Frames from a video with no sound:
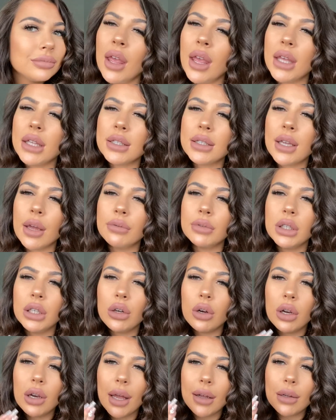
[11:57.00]
it's definitely
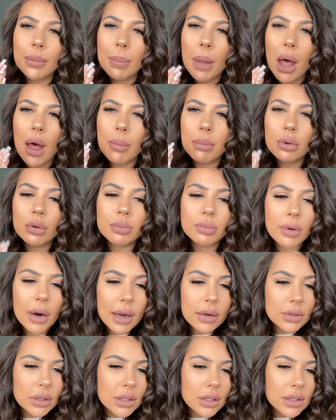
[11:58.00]
got like a purple
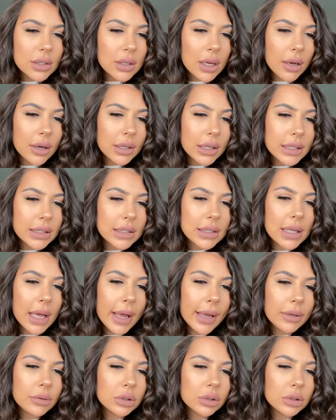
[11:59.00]
brown undertone, I'd say.